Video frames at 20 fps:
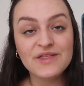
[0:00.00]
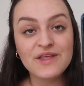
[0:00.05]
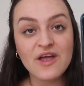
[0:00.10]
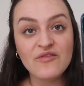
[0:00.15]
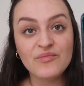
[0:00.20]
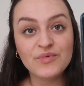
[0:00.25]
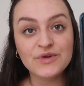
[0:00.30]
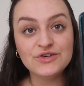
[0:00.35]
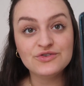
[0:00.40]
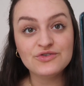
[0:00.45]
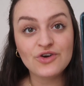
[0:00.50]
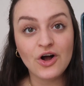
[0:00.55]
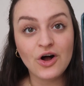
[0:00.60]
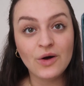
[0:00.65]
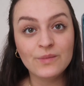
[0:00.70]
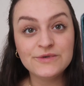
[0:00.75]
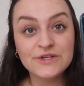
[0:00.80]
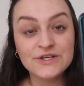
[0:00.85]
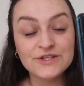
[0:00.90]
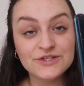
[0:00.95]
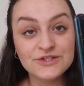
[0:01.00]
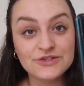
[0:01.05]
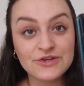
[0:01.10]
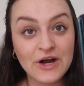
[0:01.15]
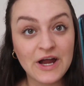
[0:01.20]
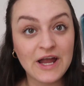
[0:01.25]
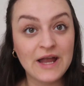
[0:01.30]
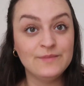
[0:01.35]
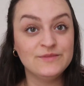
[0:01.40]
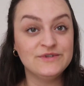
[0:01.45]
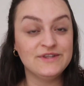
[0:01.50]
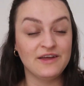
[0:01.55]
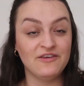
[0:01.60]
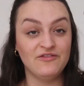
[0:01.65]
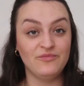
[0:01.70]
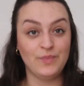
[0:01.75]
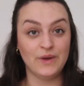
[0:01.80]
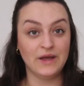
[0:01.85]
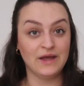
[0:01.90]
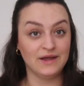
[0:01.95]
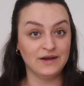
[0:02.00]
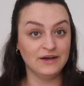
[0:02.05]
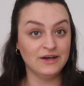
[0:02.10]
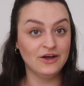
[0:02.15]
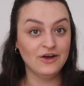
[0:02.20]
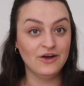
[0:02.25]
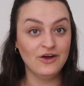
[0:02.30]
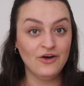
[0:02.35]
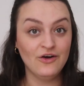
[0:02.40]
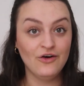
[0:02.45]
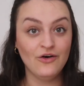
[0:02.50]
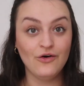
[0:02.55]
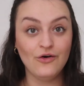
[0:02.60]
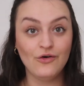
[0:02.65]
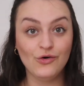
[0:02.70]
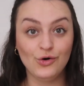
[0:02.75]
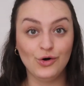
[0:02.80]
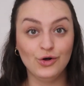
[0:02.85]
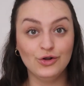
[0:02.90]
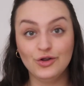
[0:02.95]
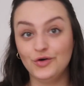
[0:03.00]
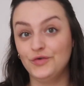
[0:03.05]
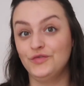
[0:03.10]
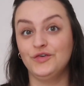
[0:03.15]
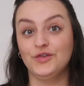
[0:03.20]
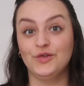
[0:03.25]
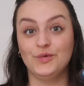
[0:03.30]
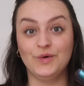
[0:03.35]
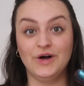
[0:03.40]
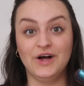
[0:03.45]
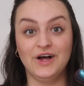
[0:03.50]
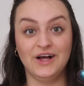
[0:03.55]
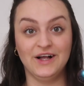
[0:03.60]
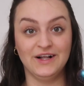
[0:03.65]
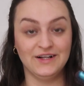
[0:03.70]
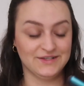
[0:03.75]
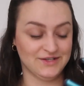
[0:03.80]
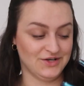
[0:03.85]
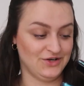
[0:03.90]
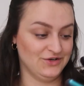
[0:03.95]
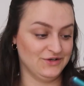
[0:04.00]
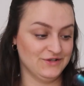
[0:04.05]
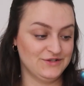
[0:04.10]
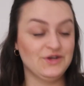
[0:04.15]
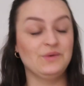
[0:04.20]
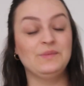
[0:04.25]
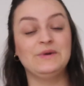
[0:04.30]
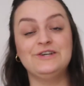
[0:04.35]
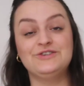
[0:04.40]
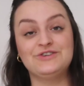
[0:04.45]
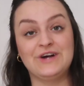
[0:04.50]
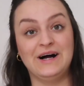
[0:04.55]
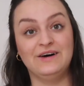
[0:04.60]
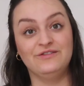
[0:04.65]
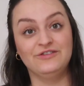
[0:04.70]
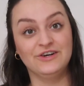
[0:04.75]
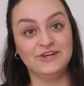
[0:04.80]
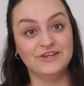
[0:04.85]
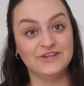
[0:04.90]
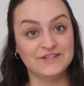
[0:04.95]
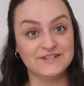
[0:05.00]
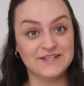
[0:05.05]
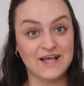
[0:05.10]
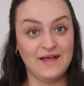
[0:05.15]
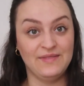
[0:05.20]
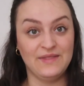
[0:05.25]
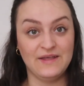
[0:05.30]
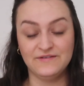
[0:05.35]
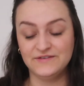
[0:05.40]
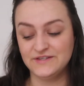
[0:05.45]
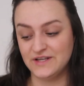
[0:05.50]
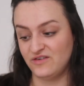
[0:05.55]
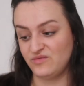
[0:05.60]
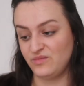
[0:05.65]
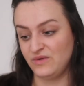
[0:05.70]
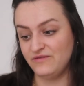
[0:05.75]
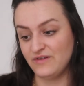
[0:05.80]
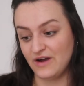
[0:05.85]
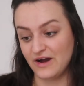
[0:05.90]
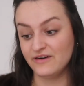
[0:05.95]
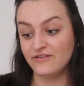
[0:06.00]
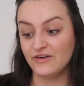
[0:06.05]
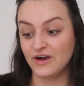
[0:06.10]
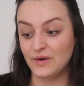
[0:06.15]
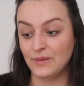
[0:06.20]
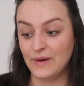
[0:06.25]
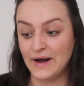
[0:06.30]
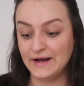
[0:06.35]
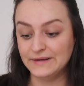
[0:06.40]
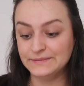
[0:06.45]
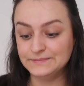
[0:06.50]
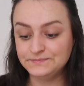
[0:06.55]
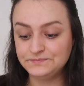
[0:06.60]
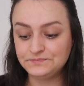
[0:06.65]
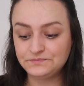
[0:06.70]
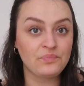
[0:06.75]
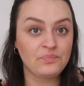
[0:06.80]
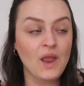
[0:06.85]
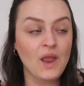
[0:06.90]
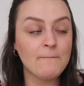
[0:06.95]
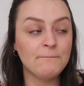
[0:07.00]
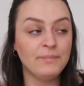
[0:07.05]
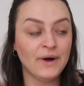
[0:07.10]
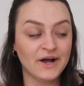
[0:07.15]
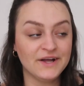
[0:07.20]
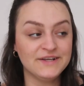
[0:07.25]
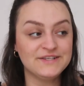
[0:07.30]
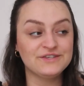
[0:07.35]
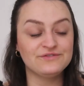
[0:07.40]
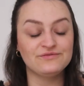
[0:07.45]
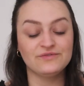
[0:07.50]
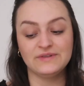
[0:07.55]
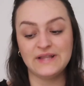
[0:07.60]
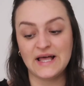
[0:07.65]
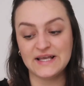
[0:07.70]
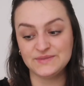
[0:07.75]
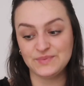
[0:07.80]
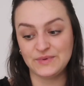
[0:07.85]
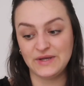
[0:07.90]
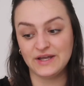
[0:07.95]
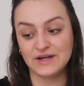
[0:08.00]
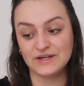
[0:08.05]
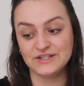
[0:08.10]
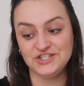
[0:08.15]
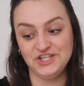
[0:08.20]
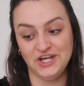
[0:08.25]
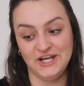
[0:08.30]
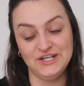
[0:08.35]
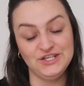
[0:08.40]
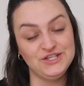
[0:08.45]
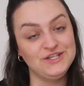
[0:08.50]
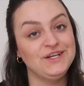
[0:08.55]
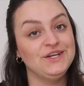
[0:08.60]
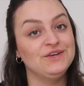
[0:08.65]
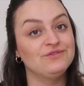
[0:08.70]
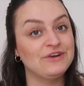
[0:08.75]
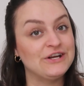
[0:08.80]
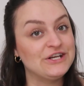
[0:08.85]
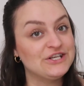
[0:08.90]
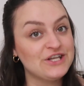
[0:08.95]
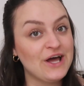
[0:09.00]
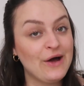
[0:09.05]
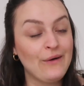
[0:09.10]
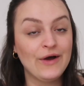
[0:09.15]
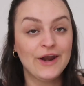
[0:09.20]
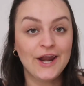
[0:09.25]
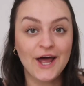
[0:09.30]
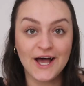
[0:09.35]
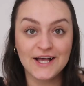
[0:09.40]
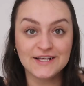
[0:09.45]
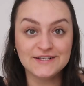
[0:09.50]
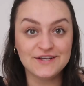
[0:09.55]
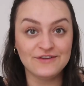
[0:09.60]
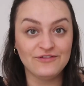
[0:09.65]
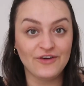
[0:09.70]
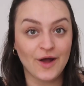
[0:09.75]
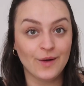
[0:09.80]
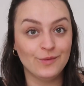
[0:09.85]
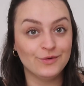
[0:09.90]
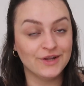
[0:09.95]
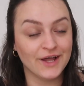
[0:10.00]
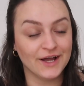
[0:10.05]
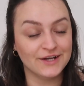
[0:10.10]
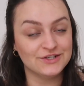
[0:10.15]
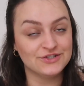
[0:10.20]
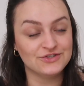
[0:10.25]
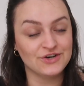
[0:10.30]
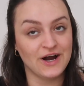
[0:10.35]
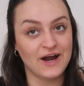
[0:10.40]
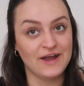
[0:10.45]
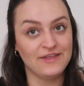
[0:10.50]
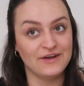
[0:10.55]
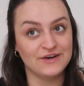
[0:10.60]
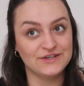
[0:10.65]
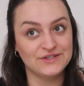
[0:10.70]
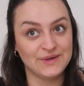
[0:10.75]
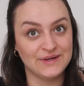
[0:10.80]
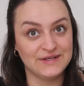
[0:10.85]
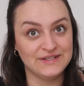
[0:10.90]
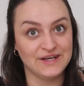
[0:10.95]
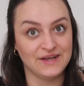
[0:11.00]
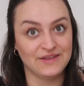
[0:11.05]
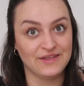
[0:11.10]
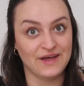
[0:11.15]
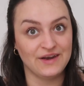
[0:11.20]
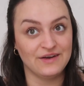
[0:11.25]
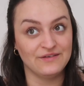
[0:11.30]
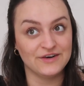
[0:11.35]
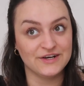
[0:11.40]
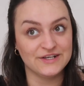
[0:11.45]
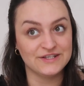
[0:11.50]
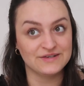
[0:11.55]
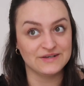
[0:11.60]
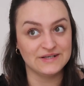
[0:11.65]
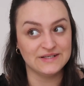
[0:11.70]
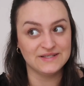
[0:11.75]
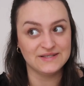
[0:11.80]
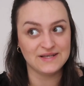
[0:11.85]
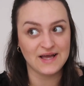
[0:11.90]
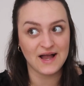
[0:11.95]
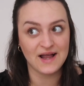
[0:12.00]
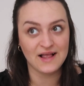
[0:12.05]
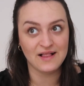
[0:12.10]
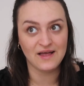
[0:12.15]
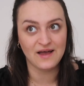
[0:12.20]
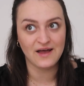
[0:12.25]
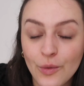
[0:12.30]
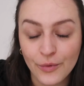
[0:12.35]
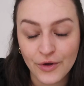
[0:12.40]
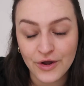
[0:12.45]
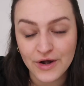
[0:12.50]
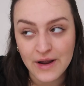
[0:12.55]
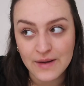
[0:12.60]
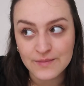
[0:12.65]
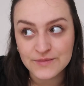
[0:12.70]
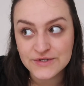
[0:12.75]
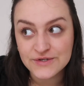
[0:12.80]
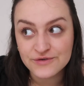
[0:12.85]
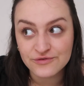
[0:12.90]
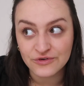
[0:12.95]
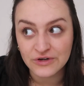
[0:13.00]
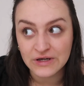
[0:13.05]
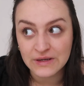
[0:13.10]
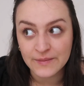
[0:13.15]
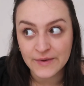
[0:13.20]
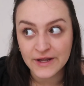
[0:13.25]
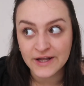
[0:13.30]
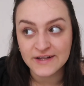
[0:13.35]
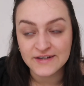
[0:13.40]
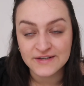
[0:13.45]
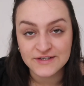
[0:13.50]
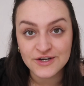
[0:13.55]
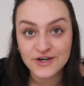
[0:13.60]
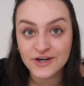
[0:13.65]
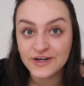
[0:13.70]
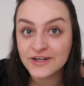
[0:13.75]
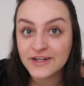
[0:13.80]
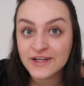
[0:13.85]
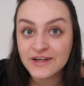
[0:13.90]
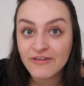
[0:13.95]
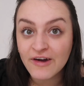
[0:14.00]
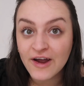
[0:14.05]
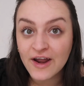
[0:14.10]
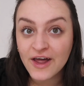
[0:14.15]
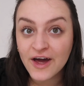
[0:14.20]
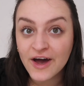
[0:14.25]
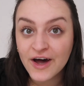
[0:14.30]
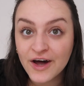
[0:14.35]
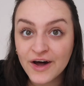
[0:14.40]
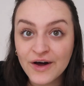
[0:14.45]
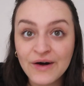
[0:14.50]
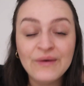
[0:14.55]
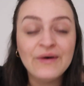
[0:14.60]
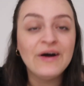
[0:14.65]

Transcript: They've been dropped and scraped. They've been all over the world on so many travels and they've served me very, very well. But last week, GHD reached out and asked if I would like to try their 20th anniversary styler. Oh my god, I'm screaming internally right now.